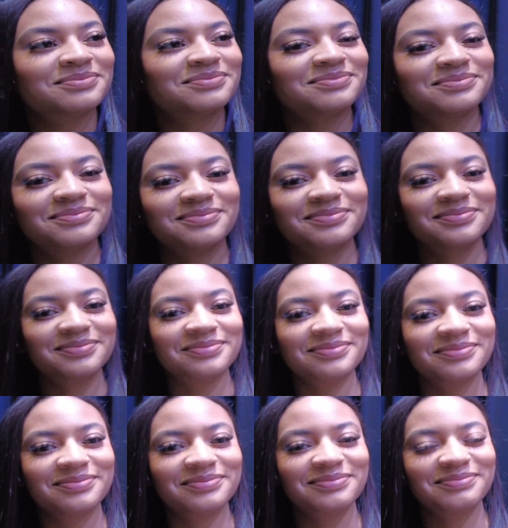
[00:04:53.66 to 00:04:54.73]
your favorite food?
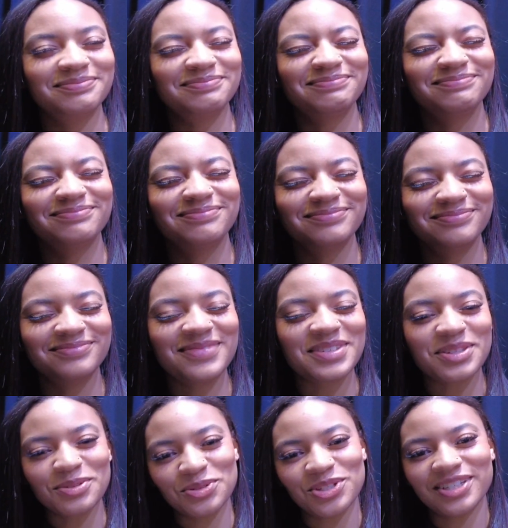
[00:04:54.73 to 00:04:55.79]

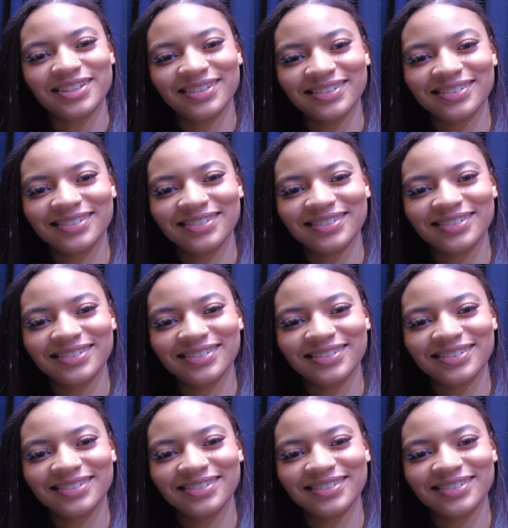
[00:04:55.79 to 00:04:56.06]
Sushi.